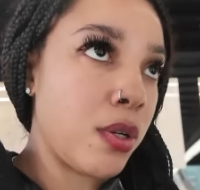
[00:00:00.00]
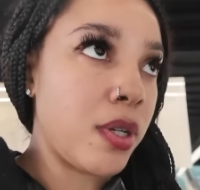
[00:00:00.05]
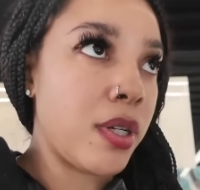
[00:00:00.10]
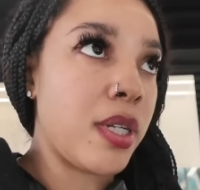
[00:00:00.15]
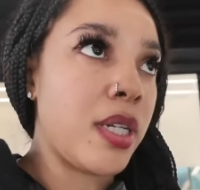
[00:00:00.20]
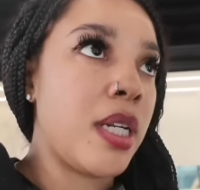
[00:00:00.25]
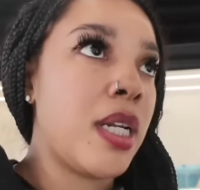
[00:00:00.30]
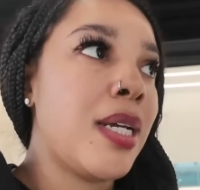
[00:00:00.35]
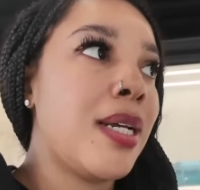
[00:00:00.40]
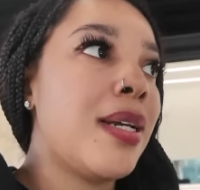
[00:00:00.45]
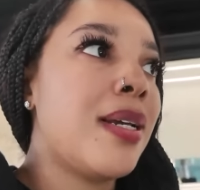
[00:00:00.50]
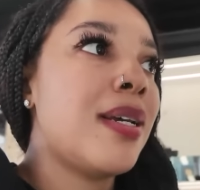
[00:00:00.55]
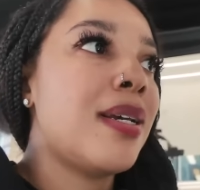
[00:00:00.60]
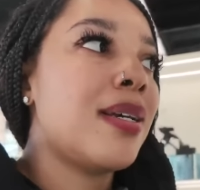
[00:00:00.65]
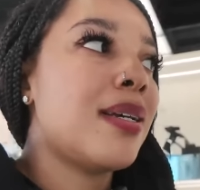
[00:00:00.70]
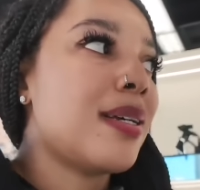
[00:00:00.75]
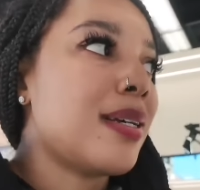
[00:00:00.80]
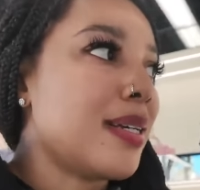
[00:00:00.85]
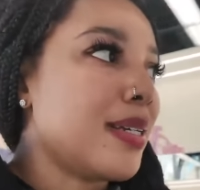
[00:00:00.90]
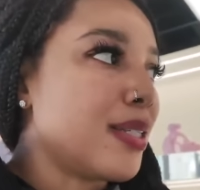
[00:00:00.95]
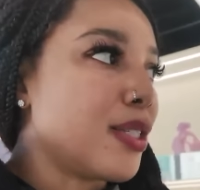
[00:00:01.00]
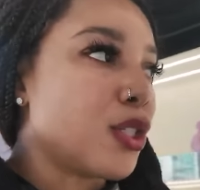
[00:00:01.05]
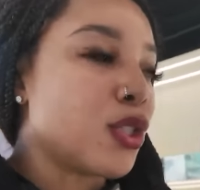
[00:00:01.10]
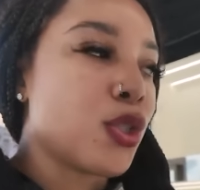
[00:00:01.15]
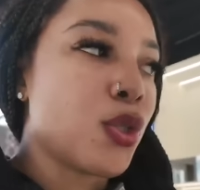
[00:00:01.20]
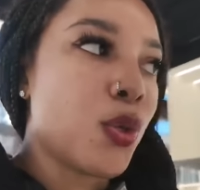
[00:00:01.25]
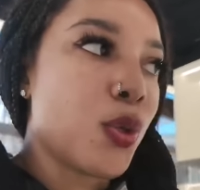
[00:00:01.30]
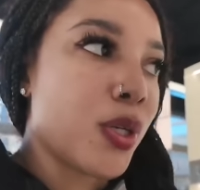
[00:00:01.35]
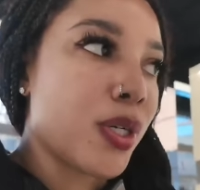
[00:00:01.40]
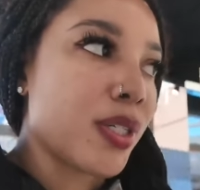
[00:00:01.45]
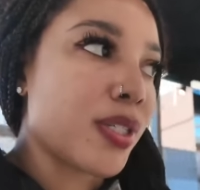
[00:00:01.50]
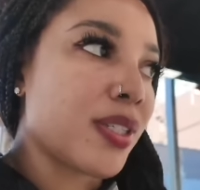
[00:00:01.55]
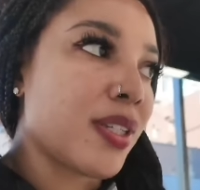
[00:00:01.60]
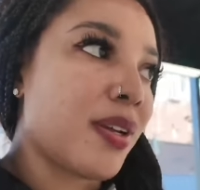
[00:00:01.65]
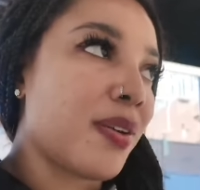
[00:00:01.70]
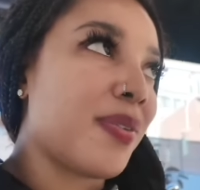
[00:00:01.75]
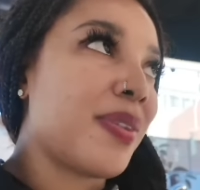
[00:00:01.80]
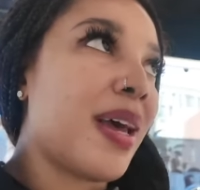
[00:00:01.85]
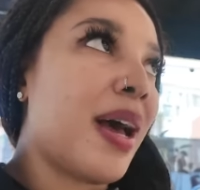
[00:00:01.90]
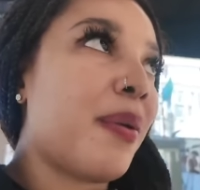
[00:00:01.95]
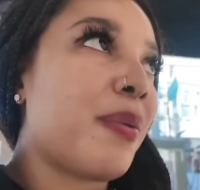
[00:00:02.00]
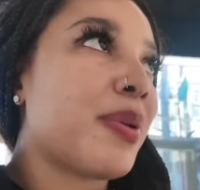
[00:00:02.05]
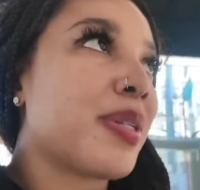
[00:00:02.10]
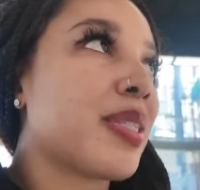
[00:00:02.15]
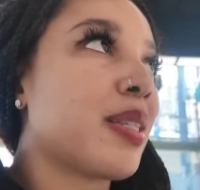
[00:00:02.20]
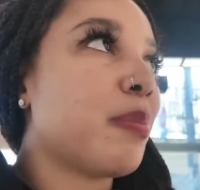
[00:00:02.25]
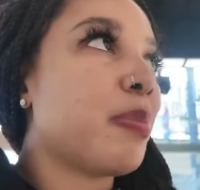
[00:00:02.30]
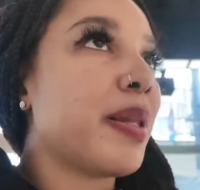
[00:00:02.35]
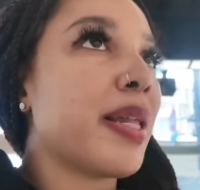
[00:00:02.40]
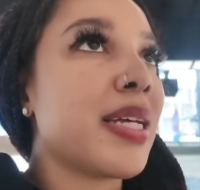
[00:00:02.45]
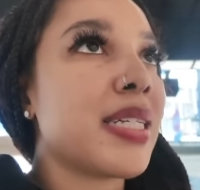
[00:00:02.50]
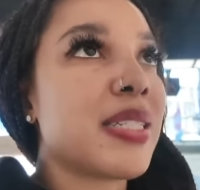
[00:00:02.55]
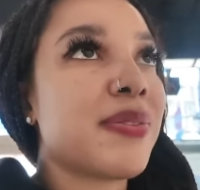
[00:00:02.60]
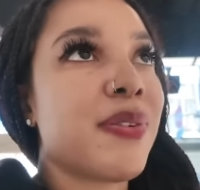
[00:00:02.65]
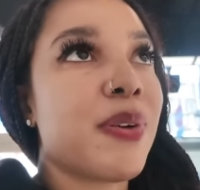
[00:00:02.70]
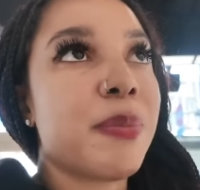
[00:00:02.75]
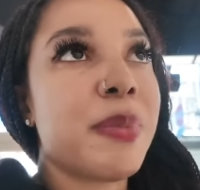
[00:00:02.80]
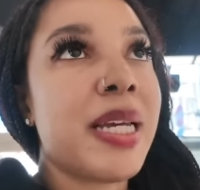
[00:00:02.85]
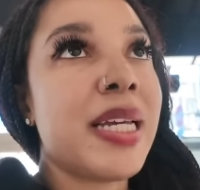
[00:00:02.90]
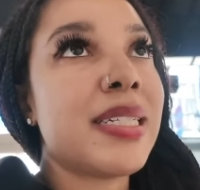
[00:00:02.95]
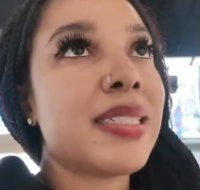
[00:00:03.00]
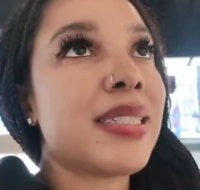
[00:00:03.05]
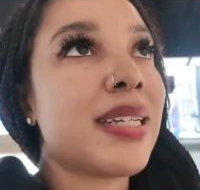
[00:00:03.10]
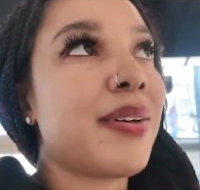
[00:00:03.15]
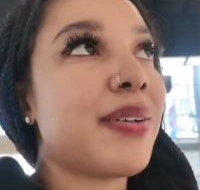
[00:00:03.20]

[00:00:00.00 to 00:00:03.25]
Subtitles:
on in store. So that was the plus for me.